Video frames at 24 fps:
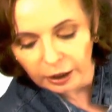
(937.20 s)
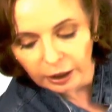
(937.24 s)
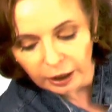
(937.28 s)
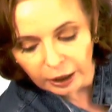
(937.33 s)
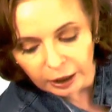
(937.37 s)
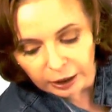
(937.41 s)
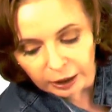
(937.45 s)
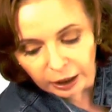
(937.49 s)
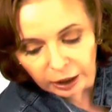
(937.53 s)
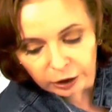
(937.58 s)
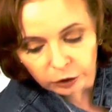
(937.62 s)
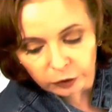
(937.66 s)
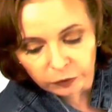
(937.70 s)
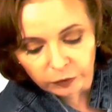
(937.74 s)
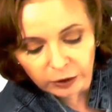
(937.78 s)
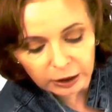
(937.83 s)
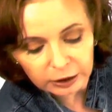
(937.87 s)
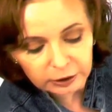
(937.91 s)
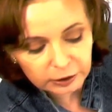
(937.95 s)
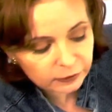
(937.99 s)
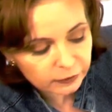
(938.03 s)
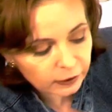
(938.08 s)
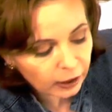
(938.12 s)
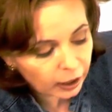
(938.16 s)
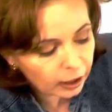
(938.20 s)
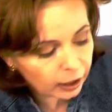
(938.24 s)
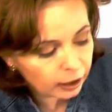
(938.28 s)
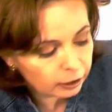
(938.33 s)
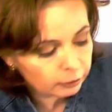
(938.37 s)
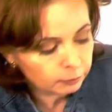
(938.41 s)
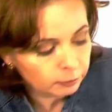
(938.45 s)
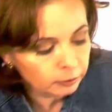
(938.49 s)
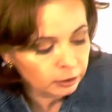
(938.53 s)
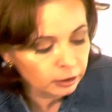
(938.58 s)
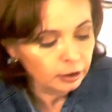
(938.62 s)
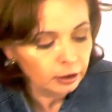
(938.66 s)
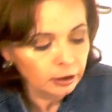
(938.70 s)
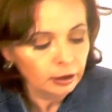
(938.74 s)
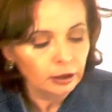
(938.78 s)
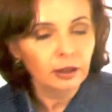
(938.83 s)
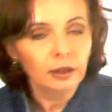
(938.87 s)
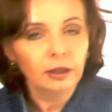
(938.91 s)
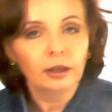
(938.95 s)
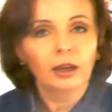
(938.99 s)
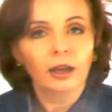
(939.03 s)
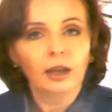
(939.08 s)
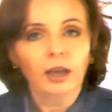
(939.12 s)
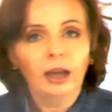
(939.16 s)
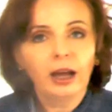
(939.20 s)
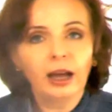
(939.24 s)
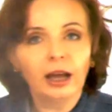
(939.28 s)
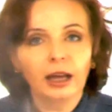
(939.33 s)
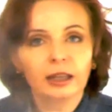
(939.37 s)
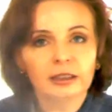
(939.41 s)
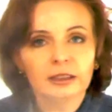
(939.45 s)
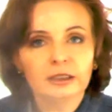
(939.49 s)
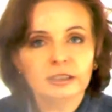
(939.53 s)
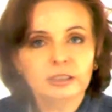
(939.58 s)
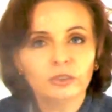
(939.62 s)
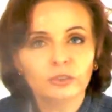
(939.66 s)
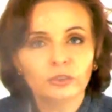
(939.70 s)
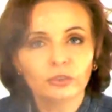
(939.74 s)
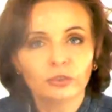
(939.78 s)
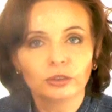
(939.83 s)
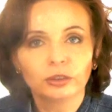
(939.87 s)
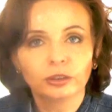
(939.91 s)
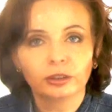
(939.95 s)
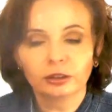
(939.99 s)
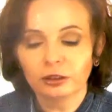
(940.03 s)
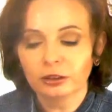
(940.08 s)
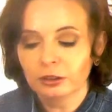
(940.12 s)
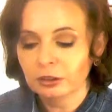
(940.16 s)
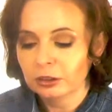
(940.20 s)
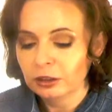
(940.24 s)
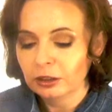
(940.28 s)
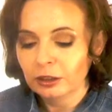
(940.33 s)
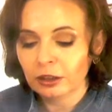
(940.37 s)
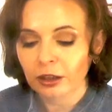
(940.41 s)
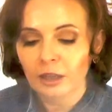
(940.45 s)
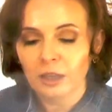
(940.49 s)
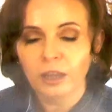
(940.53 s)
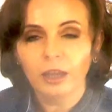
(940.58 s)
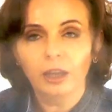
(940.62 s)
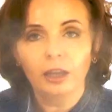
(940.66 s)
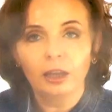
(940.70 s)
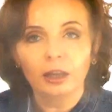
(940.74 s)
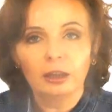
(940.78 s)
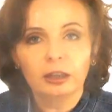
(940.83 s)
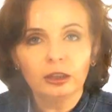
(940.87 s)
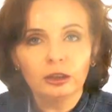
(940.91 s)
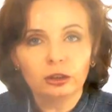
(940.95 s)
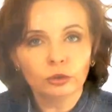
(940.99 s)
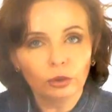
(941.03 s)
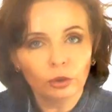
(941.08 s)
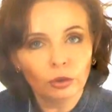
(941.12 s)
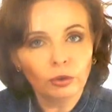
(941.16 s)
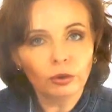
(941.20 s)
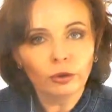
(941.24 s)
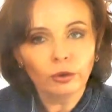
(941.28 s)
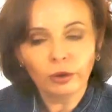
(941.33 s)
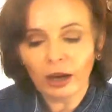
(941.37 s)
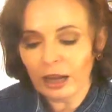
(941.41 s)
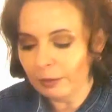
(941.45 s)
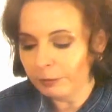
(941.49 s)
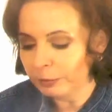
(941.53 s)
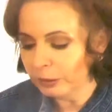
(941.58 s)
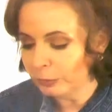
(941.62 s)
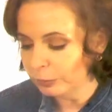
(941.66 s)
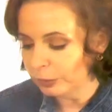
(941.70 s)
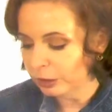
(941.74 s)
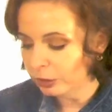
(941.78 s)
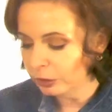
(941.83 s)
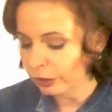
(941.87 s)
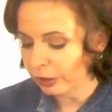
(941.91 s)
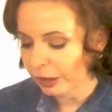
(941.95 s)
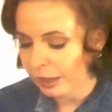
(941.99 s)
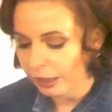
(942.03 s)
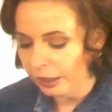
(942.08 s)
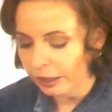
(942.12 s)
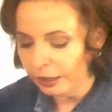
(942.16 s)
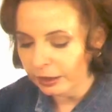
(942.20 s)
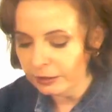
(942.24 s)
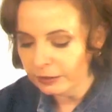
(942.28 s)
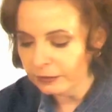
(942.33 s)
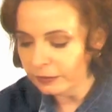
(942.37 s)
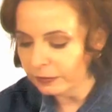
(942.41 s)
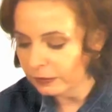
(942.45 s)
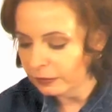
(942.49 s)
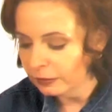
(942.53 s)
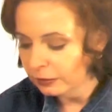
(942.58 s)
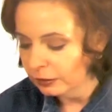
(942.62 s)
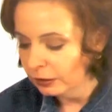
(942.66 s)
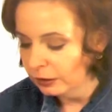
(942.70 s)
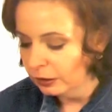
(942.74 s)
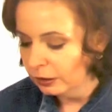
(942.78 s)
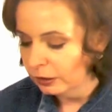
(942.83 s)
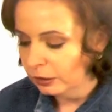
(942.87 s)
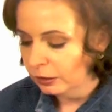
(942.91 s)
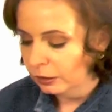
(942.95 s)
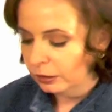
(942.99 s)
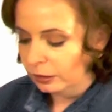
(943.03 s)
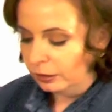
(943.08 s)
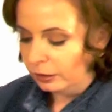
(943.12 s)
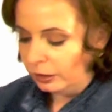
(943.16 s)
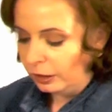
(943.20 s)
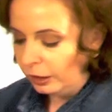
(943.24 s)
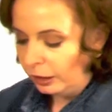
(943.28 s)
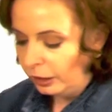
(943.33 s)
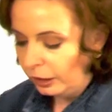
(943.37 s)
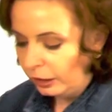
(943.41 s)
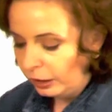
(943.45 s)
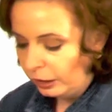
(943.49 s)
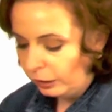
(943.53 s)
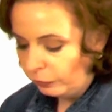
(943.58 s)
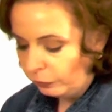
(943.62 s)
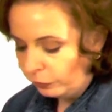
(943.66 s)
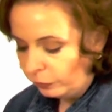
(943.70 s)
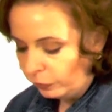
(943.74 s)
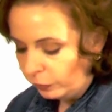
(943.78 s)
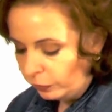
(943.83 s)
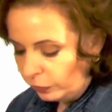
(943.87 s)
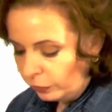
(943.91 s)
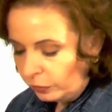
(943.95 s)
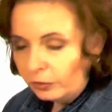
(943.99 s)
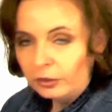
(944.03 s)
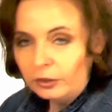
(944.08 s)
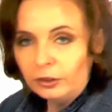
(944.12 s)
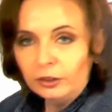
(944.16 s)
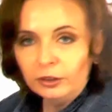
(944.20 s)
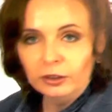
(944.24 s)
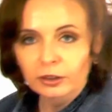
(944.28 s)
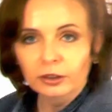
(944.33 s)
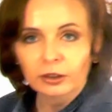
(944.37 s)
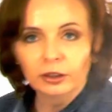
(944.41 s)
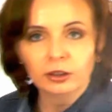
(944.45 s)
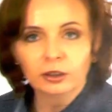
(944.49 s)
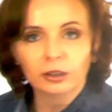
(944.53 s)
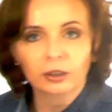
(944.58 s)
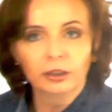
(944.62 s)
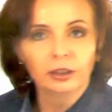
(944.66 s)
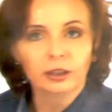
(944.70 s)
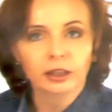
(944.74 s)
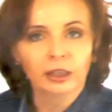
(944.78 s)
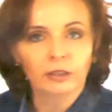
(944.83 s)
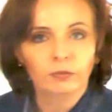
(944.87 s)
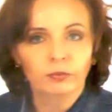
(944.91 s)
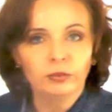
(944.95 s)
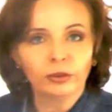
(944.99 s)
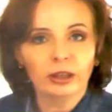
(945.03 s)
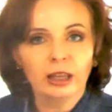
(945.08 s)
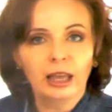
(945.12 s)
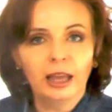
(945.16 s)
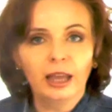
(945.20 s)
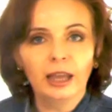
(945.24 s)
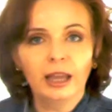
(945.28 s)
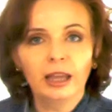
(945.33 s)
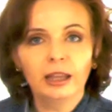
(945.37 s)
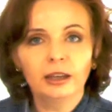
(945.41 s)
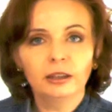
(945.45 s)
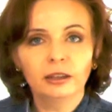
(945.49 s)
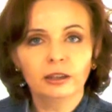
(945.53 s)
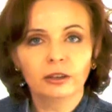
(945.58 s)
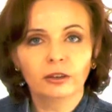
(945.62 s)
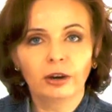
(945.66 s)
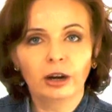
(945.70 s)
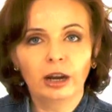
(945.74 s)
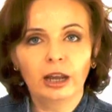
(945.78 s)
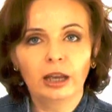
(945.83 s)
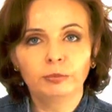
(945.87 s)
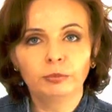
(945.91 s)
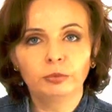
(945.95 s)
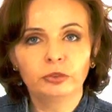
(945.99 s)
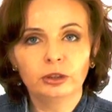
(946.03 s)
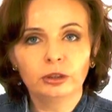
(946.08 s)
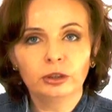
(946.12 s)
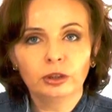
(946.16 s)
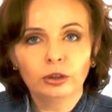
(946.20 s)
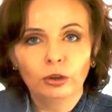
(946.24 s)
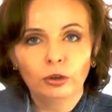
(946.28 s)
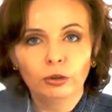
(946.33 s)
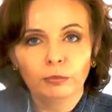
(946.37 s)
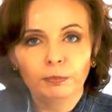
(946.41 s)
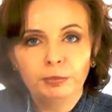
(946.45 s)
And now you've got this hot insert. Don't grab it with your hands. If you can, grab silicone